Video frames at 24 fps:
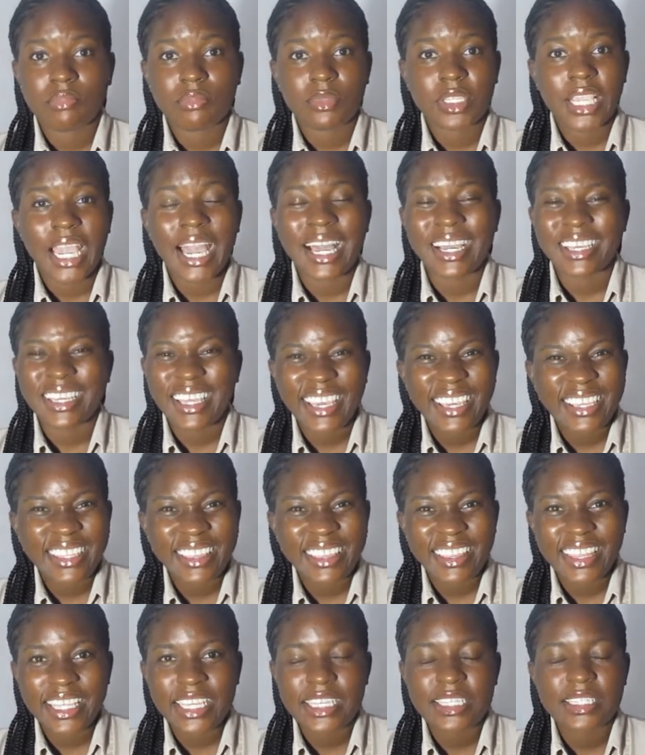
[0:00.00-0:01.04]
archaic
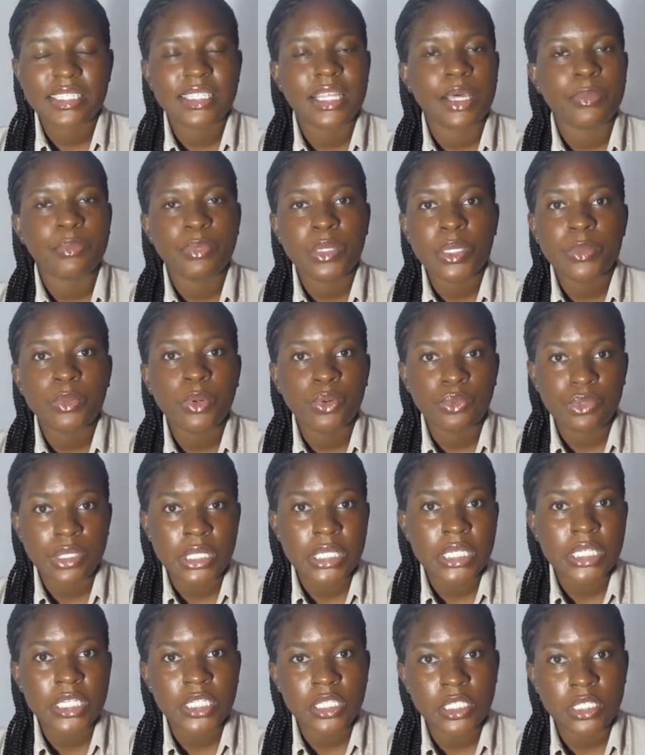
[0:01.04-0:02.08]
things that people
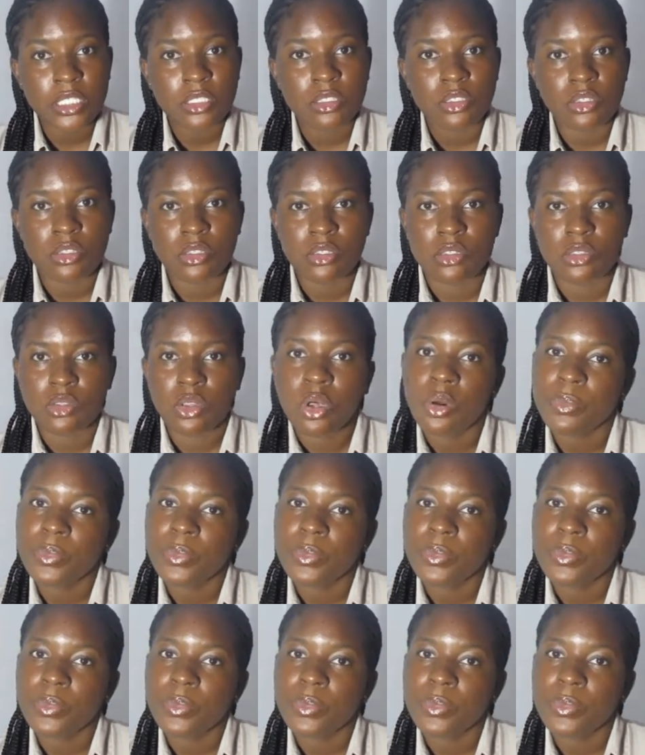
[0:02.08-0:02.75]
really need to stop.